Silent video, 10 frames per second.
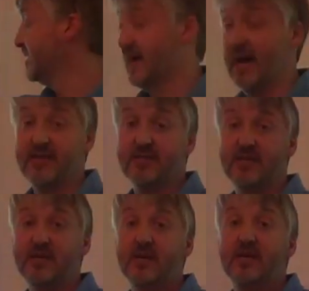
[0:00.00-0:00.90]
to that
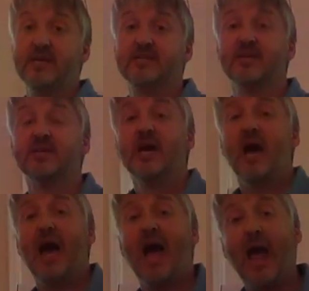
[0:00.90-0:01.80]
is that
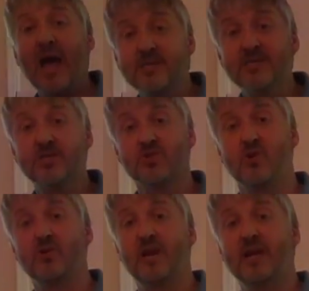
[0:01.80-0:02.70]
as
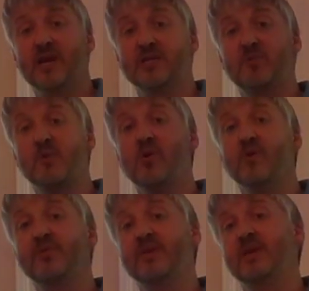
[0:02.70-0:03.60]
strongly as we
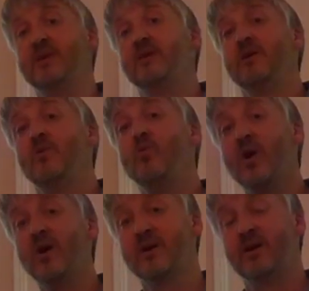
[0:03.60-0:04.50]
want the
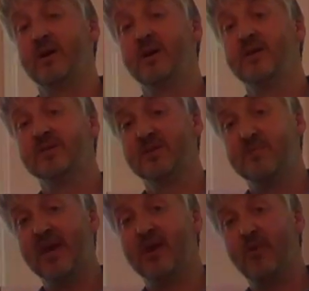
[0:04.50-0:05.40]
worker to
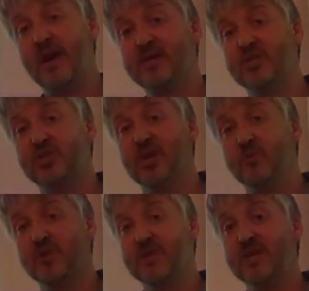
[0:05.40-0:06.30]
make a
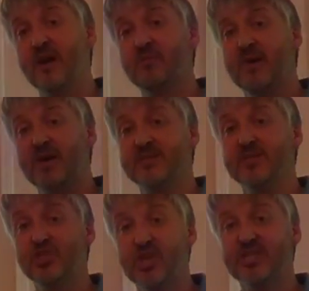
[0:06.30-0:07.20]
relationship with the young
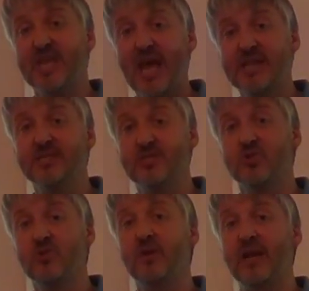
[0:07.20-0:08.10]
person, just as
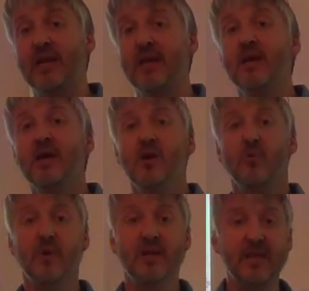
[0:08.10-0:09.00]
strongly
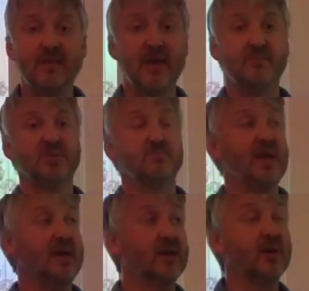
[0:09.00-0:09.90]
we need them to
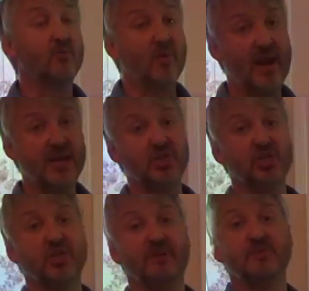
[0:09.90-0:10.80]
make
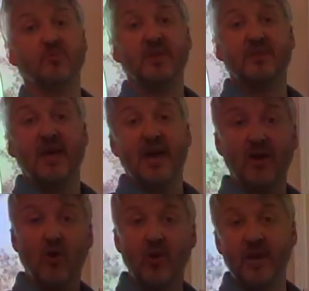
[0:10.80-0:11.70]
relationships with their
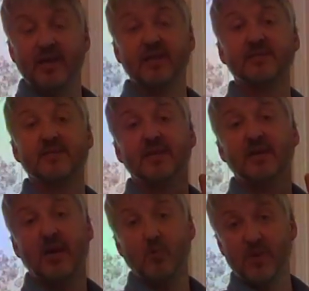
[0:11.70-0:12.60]
colleagues,
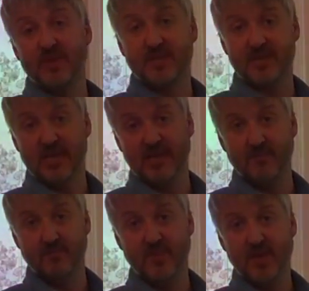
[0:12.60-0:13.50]
with the
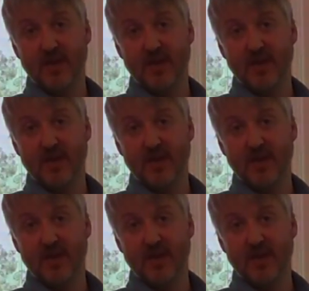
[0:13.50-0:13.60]
team.